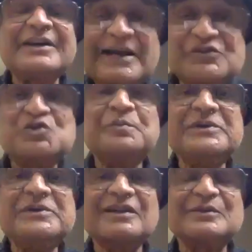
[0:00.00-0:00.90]
has to
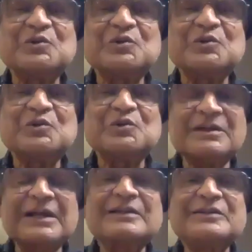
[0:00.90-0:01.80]
be another
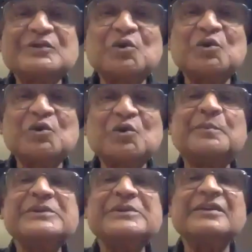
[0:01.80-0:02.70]
domain
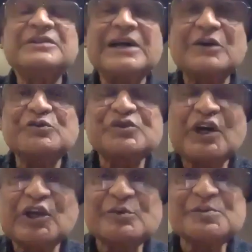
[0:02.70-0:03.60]
of reality
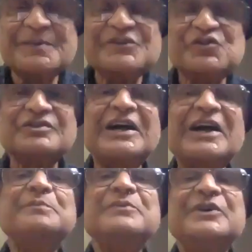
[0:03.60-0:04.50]
outside of space and
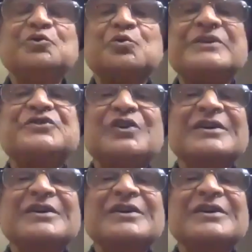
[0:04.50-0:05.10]
time in which